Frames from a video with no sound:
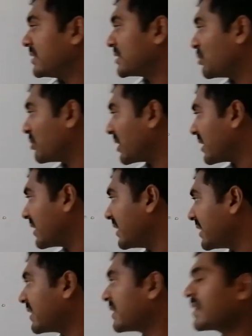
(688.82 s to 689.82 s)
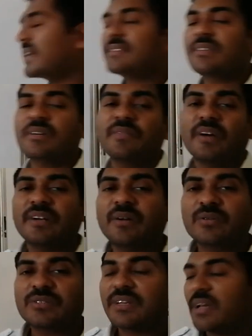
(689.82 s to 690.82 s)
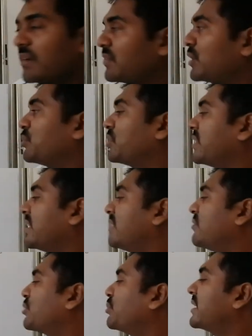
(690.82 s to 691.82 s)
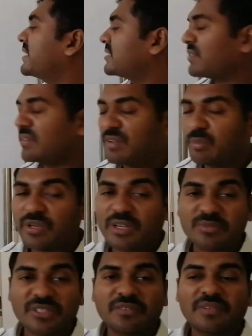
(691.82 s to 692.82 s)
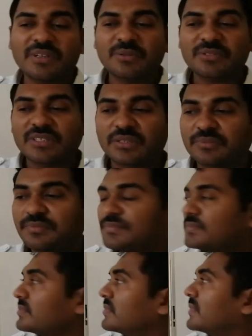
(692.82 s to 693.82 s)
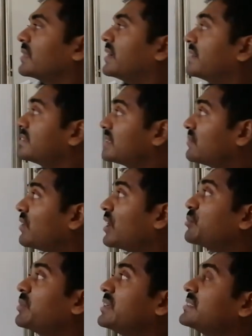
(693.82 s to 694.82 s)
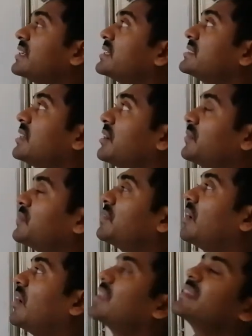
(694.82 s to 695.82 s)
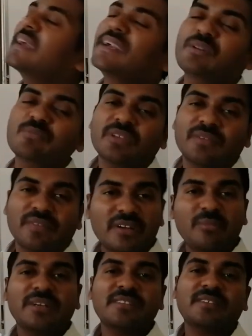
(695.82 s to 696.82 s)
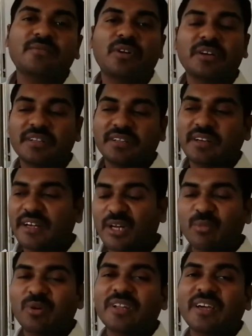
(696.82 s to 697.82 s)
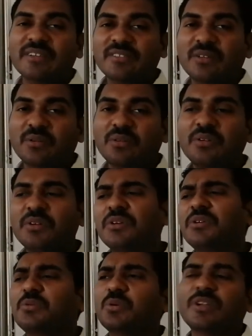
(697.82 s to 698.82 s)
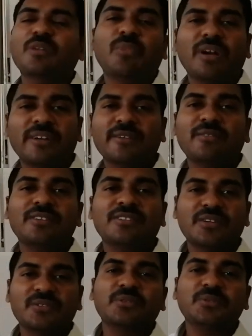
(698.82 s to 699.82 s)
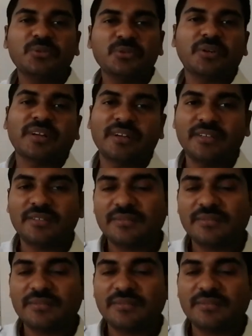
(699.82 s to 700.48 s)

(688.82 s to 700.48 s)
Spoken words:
Similarly, in case of hydrogen of ammonia, 1 minus 1 will becomes equal to 0. Hence the formal charge of all the atoms of elements in water and ammonia are 0, total molecule is also neutral.